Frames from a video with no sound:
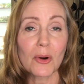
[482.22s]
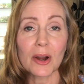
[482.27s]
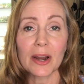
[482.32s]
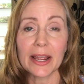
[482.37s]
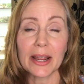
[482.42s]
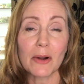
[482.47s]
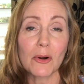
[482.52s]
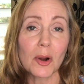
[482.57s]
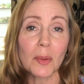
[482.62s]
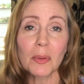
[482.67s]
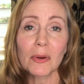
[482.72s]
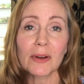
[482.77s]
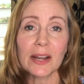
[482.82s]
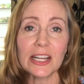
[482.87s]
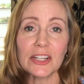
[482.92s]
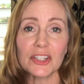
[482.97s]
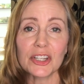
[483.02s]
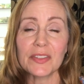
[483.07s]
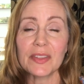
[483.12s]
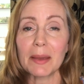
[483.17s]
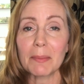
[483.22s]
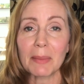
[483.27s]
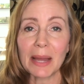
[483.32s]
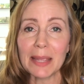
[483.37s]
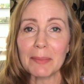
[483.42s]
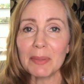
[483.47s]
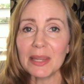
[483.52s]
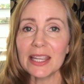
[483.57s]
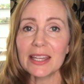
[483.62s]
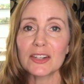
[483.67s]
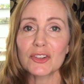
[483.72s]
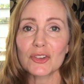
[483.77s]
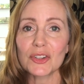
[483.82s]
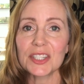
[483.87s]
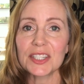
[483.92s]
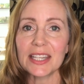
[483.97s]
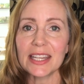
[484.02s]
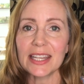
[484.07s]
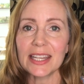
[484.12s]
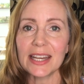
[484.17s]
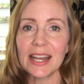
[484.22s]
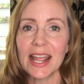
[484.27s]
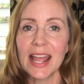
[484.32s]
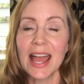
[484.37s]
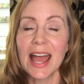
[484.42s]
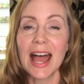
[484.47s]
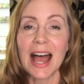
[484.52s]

or a corporation that might be interested,